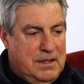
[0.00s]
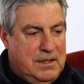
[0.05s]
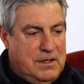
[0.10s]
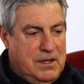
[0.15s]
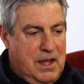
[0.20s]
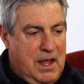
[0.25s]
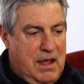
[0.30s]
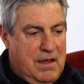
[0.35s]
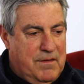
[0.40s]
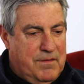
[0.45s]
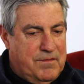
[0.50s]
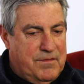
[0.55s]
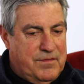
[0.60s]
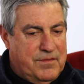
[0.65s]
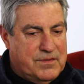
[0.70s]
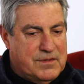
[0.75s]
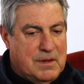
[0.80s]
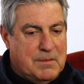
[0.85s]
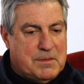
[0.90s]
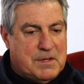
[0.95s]
you have
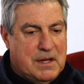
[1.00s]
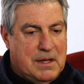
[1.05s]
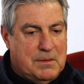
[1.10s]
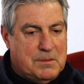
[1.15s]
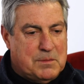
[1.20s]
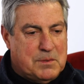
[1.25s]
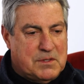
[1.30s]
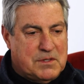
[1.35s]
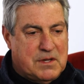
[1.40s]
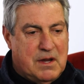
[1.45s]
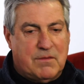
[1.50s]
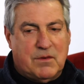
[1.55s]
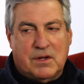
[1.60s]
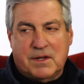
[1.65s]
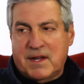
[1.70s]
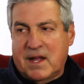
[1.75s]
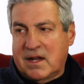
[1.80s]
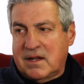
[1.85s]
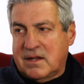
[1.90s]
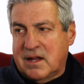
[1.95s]
sometimes several
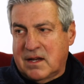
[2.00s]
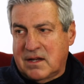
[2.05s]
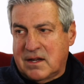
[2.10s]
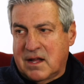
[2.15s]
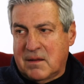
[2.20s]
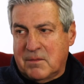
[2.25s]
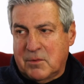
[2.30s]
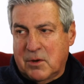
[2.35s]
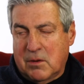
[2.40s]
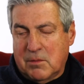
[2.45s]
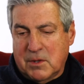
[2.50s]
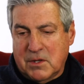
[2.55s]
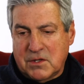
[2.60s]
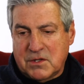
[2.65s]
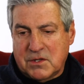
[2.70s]
moments.